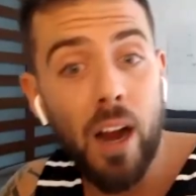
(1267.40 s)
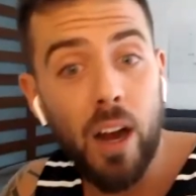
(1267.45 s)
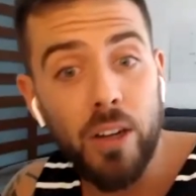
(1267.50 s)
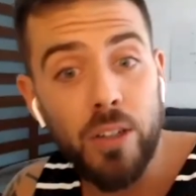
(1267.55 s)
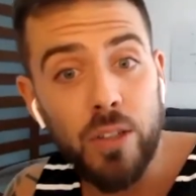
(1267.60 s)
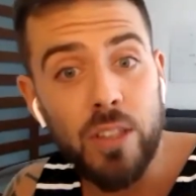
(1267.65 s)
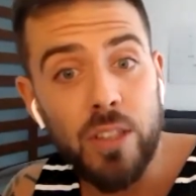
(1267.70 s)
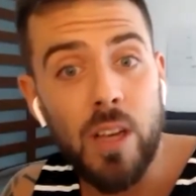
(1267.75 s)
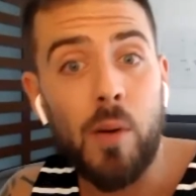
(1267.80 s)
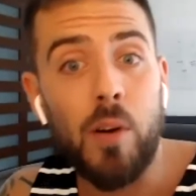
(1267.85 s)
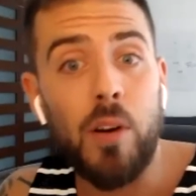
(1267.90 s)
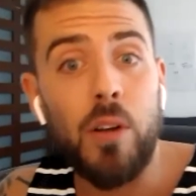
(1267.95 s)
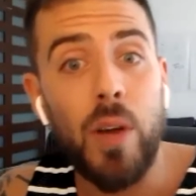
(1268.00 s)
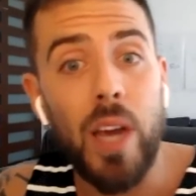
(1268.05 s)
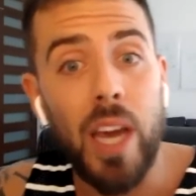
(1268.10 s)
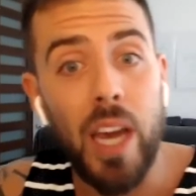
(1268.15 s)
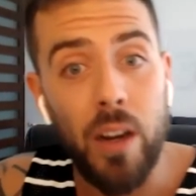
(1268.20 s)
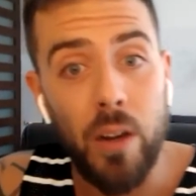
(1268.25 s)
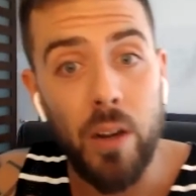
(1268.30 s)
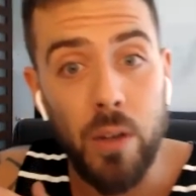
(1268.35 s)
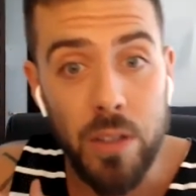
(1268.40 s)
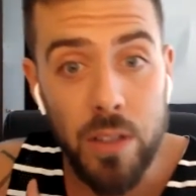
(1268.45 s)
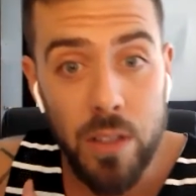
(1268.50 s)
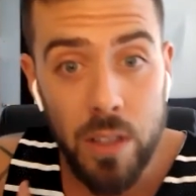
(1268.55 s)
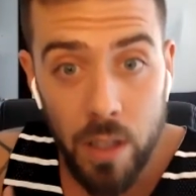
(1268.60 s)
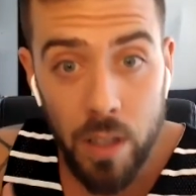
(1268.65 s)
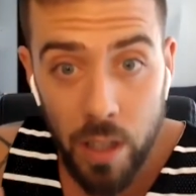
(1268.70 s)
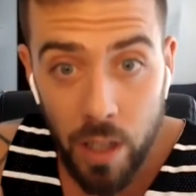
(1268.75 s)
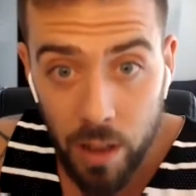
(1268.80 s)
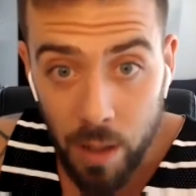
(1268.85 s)
to someone who
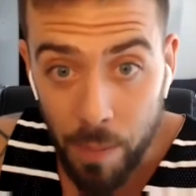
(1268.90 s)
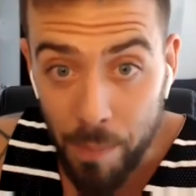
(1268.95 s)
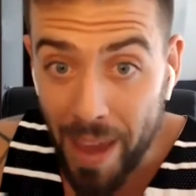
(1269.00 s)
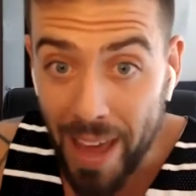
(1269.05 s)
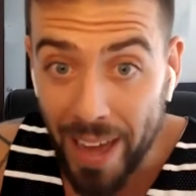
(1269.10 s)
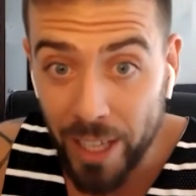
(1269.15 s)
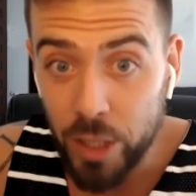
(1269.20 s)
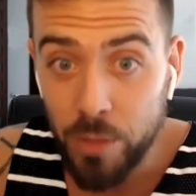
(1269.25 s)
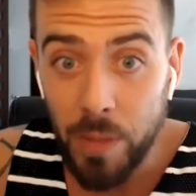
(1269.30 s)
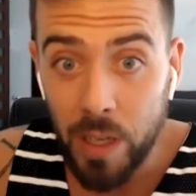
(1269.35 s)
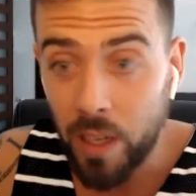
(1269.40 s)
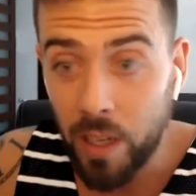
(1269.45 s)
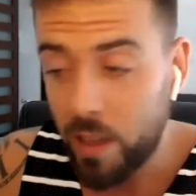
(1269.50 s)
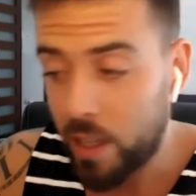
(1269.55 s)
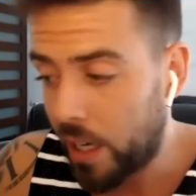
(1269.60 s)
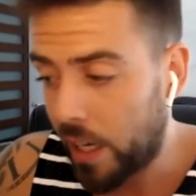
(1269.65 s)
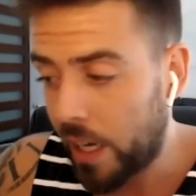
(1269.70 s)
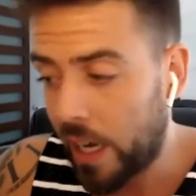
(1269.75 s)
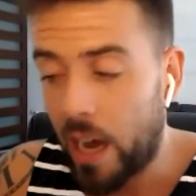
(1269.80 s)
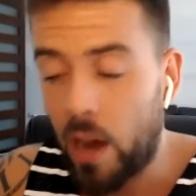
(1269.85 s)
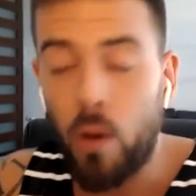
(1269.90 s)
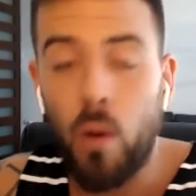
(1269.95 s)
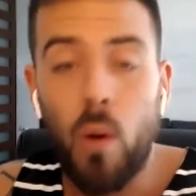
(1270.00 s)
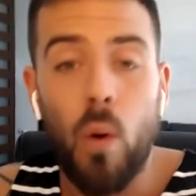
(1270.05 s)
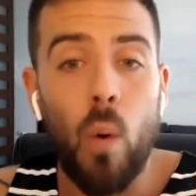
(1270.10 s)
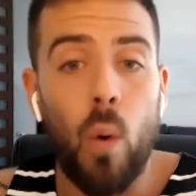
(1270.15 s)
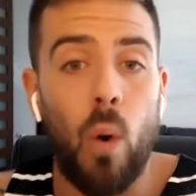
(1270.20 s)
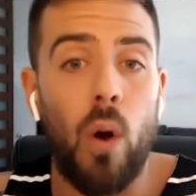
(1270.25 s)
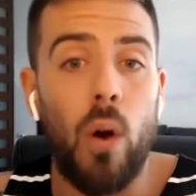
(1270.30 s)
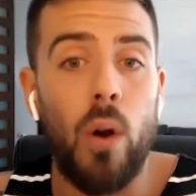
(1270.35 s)
handles the management of the account
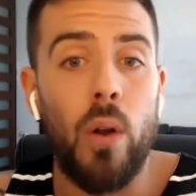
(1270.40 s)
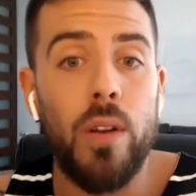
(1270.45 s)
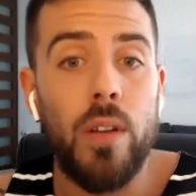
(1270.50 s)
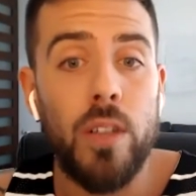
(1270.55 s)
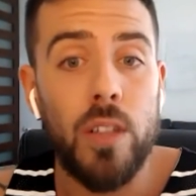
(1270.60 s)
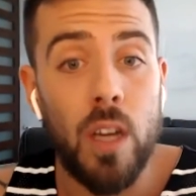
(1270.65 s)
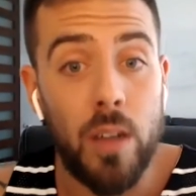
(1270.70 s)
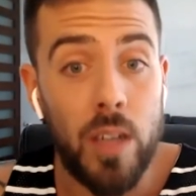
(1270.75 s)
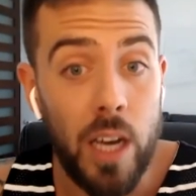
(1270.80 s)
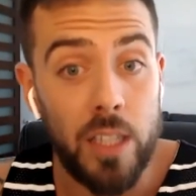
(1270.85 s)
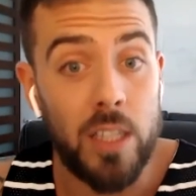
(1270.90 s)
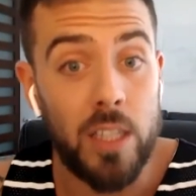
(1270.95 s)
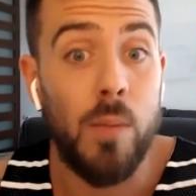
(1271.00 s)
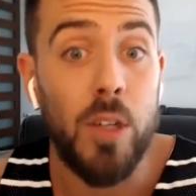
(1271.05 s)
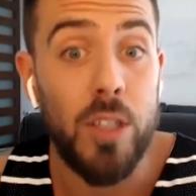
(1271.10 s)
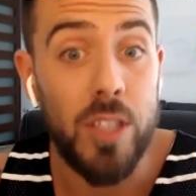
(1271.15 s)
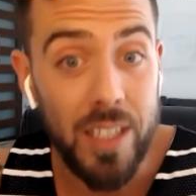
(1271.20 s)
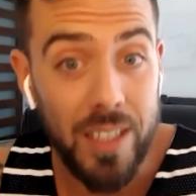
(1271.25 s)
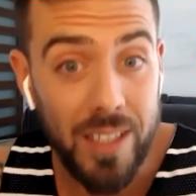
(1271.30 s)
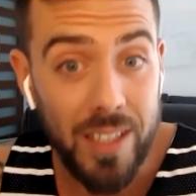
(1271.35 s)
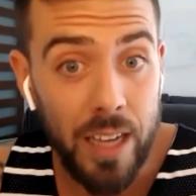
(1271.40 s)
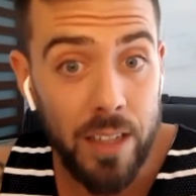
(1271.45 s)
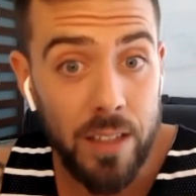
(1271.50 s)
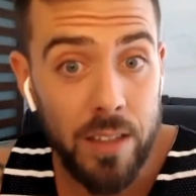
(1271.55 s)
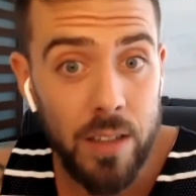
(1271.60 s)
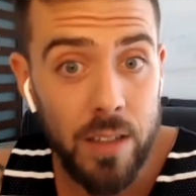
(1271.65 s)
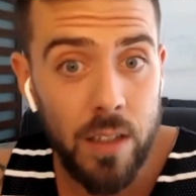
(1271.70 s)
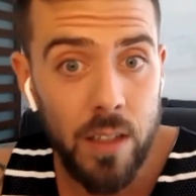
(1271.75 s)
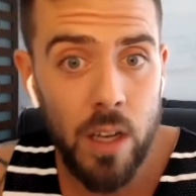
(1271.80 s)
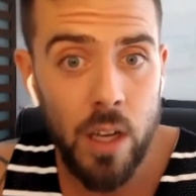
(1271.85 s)
or c- customer
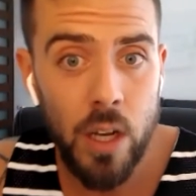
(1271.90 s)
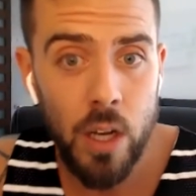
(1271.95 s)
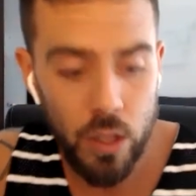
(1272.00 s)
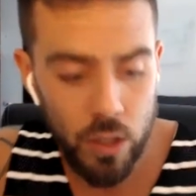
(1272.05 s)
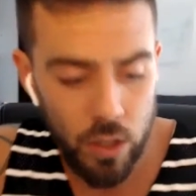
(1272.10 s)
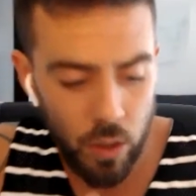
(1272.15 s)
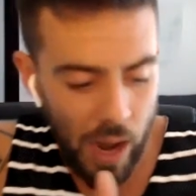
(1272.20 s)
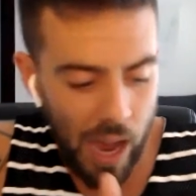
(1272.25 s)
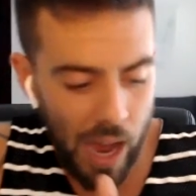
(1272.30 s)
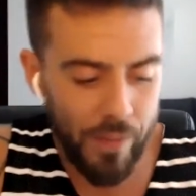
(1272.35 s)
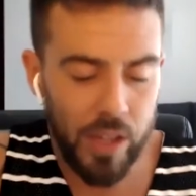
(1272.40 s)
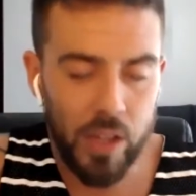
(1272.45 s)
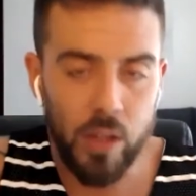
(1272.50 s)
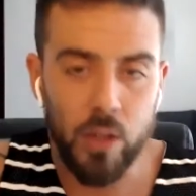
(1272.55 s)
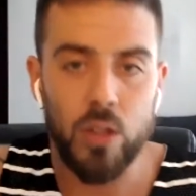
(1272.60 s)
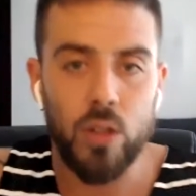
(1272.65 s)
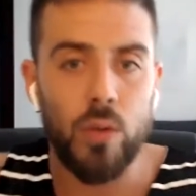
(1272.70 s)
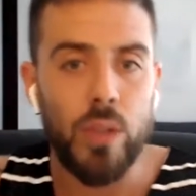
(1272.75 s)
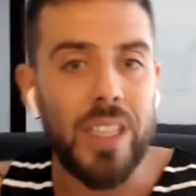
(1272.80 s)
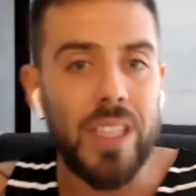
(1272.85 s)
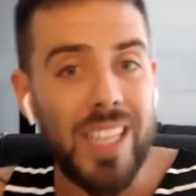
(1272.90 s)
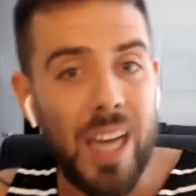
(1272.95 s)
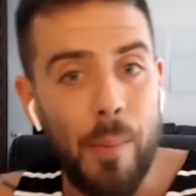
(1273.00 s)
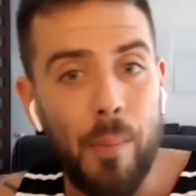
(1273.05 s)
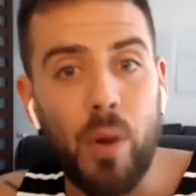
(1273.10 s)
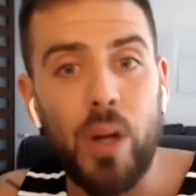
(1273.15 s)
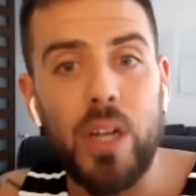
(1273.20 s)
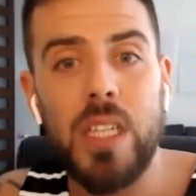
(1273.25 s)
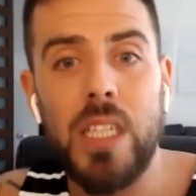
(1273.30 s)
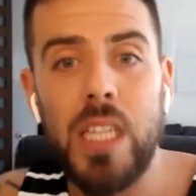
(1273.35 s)
success so having those three
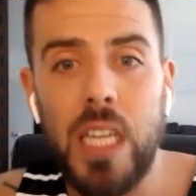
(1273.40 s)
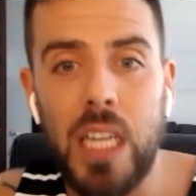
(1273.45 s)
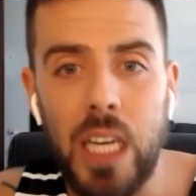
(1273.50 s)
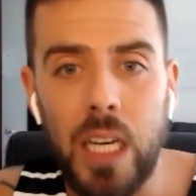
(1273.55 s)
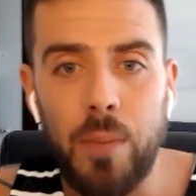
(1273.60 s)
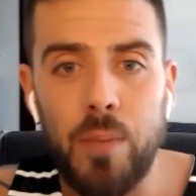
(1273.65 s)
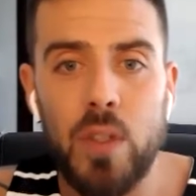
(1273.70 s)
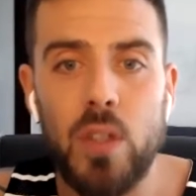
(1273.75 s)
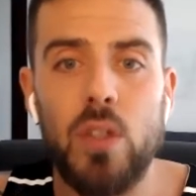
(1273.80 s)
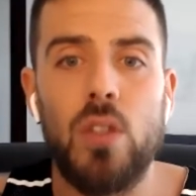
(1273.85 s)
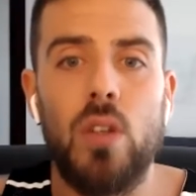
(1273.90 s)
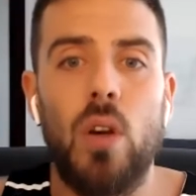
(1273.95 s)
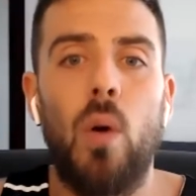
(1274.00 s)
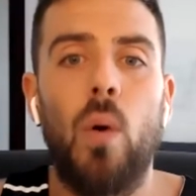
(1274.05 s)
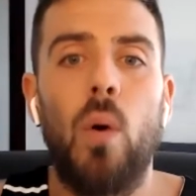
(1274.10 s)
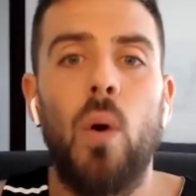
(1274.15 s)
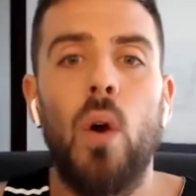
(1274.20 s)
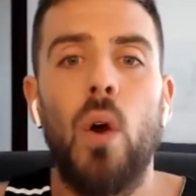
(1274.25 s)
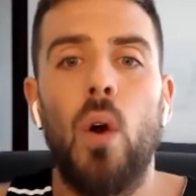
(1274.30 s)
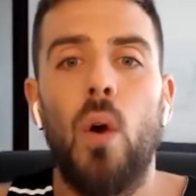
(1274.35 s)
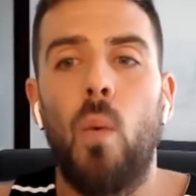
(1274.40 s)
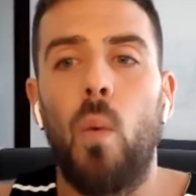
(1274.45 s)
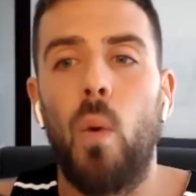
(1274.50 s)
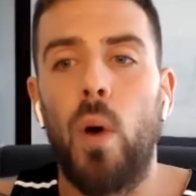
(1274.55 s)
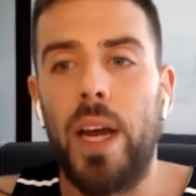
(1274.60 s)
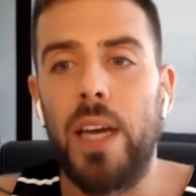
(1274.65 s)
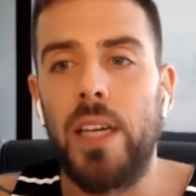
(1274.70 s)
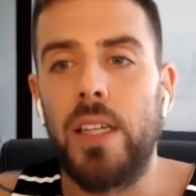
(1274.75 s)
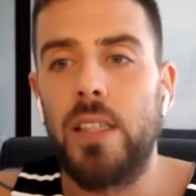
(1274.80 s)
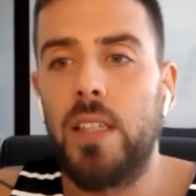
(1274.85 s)
separate teams so what
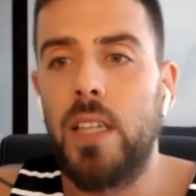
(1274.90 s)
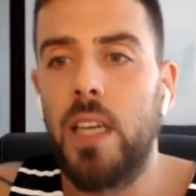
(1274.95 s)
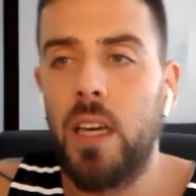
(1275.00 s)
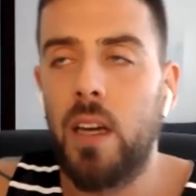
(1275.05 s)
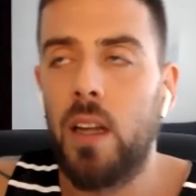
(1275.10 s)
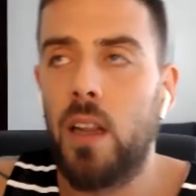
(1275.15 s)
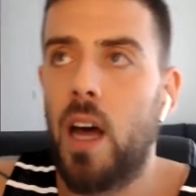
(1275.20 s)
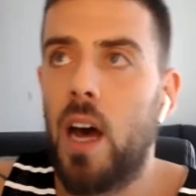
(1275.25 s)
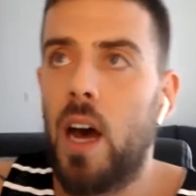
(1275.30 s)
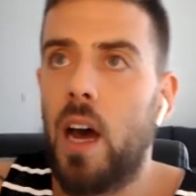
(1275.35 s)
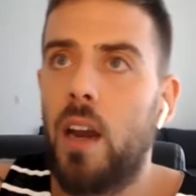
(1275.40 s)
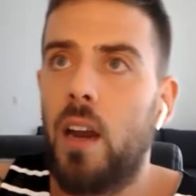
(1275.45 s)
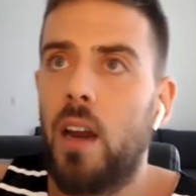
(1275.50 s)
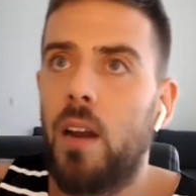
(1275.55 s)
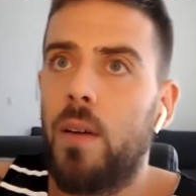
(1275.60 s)
i see a lot